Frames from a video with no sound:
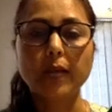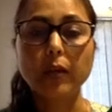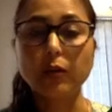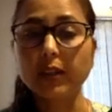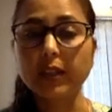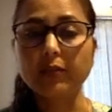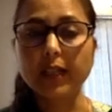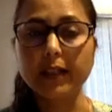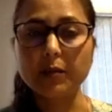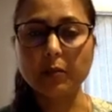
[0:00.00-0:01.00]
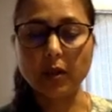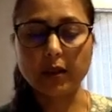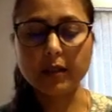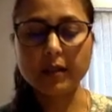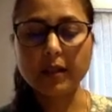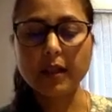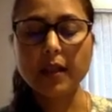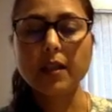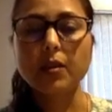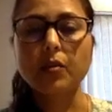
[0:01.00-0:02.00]
Ayurvedic wellness products.
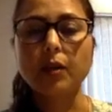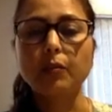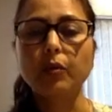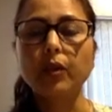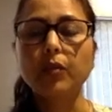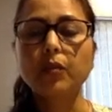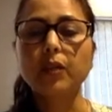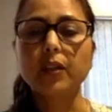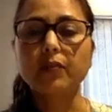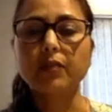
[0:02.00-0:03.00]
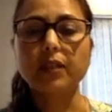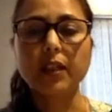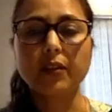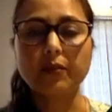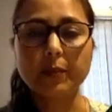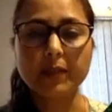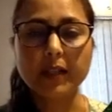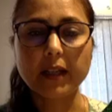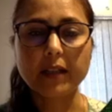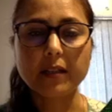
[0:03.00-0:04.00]
So I'm going to give their
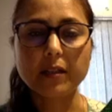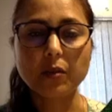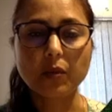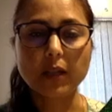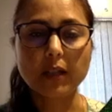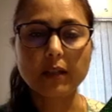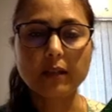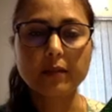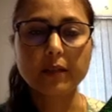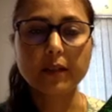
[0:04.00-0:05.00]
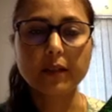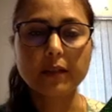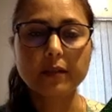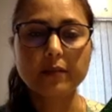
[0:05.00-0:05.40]
website's URL here.